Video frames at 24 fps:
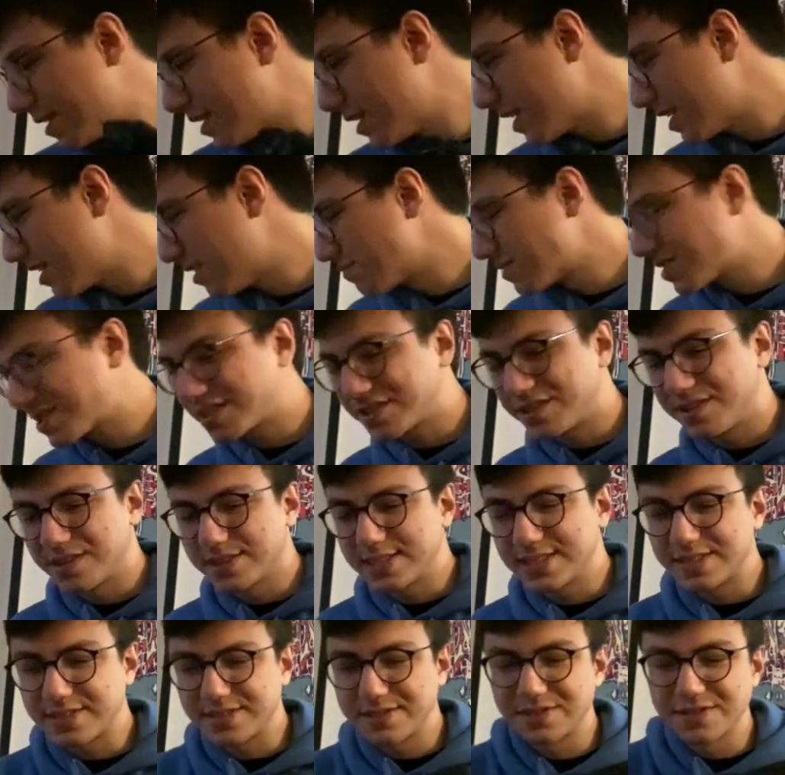I'm just gonna
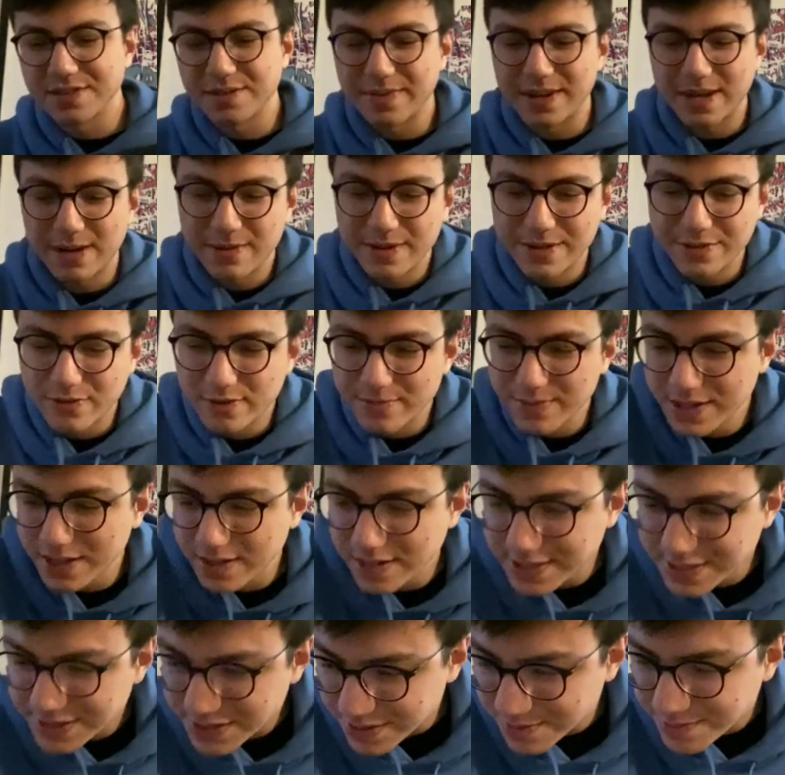lace these up how I
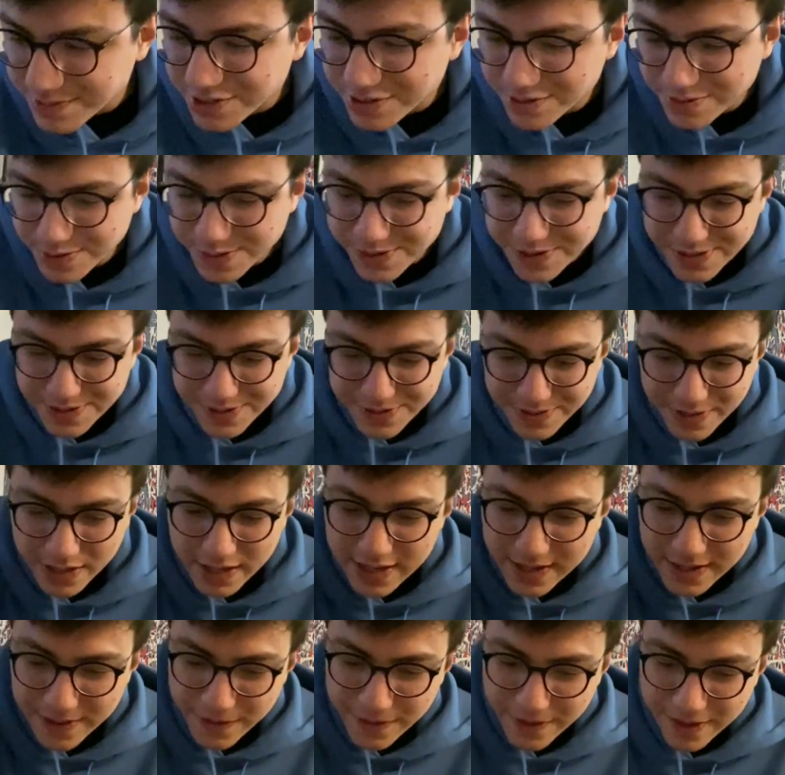normally lace up shoes, because
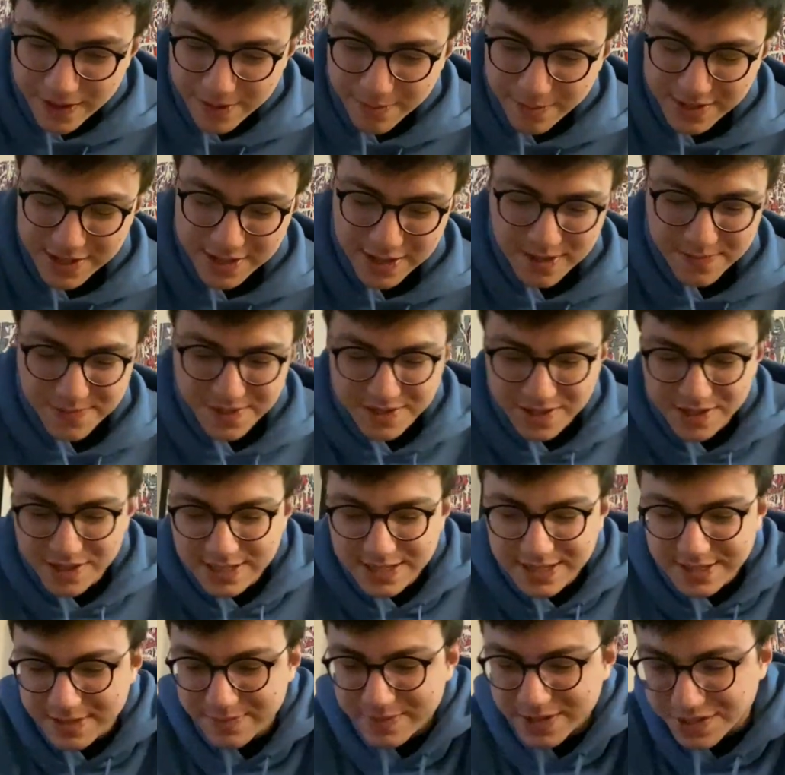when it comes to
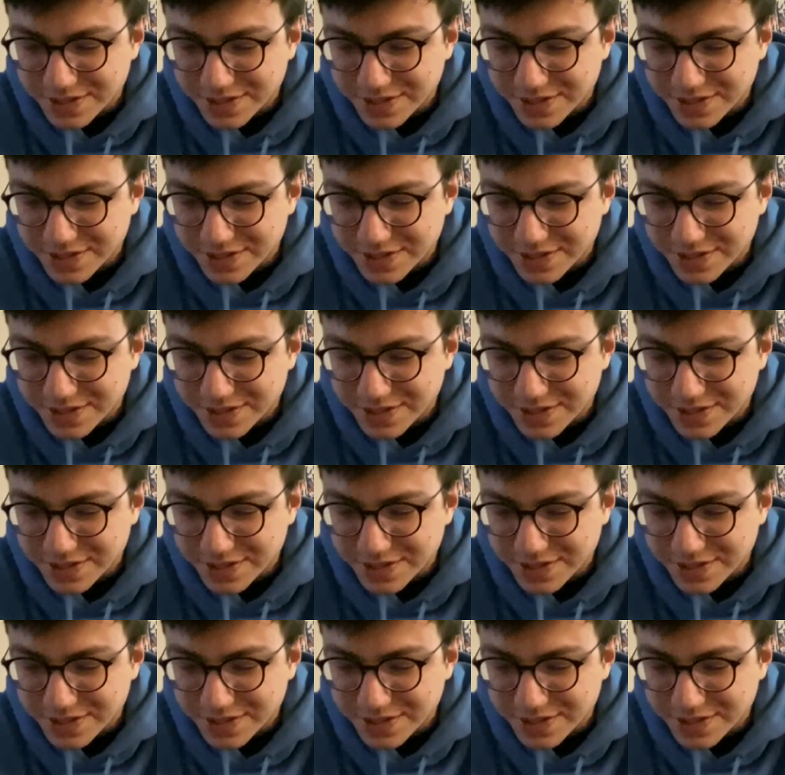lacing my